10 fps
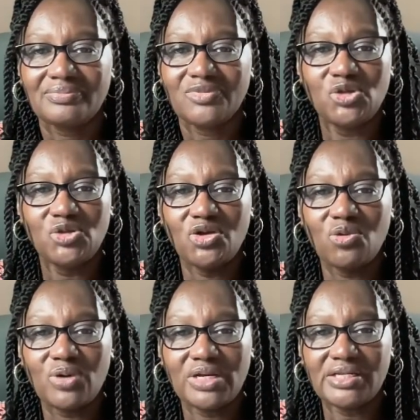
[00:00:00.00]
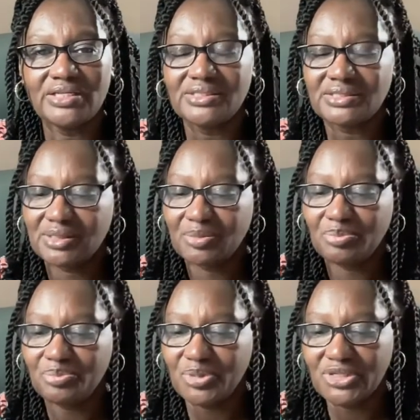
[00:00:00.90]
You know what it is
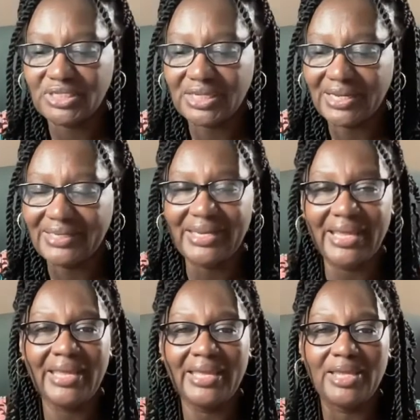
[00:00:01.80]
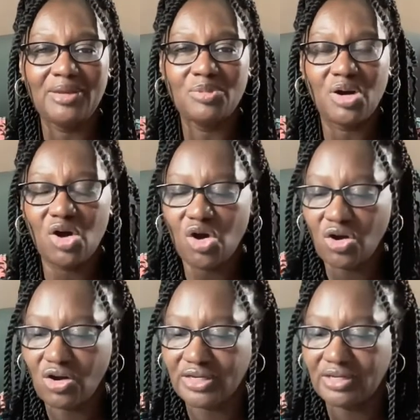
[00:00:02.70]
put a name
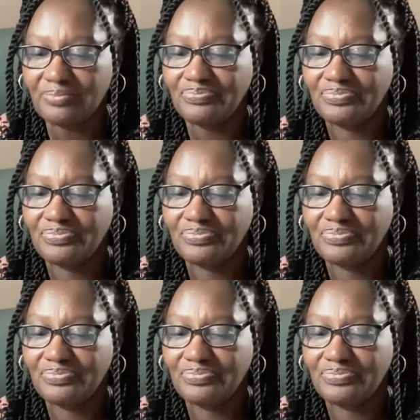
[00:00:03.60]
on it.